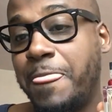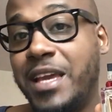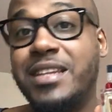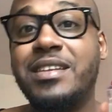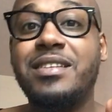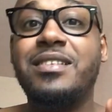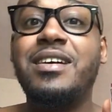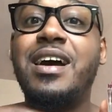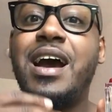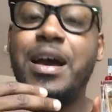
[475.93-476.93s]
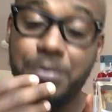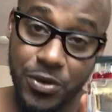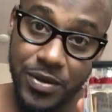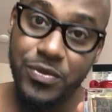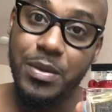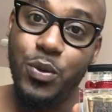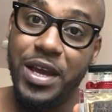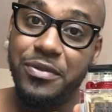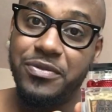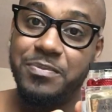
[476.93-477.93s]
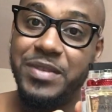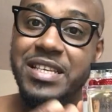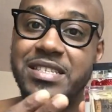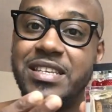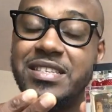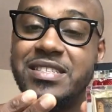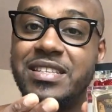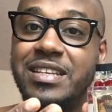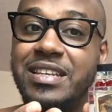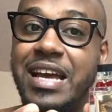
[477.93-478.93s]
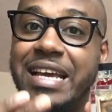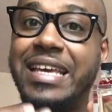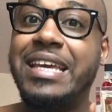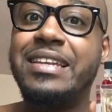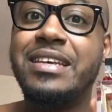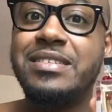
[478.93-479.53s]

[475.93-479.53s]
and I bought it for my wife. And since then, I cannot